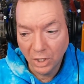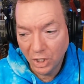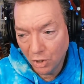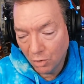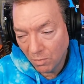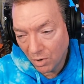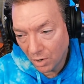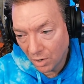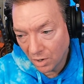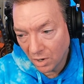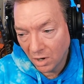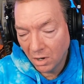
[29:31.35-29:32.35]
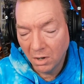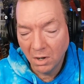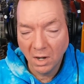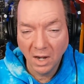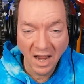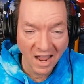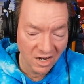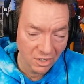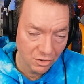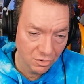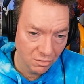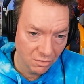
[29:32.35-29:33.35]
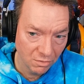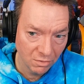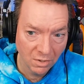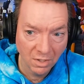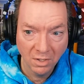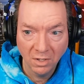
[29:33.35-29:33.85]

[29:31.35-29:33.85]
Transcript: humor, attitude,